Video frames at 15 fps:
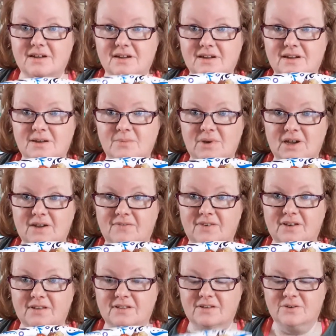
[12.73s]
I am
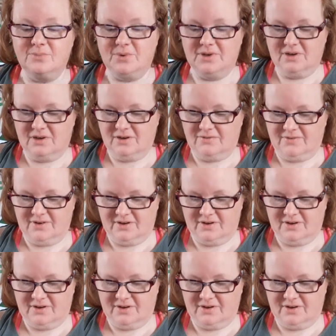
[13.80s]
having a little bit of